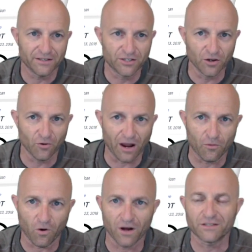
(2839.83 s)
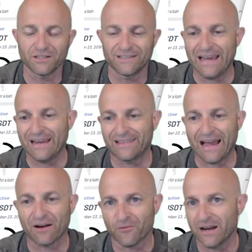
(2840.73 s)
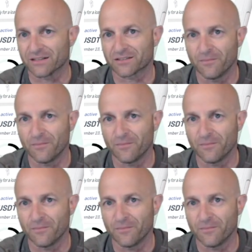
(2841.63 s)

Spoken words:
do I want to take that risk?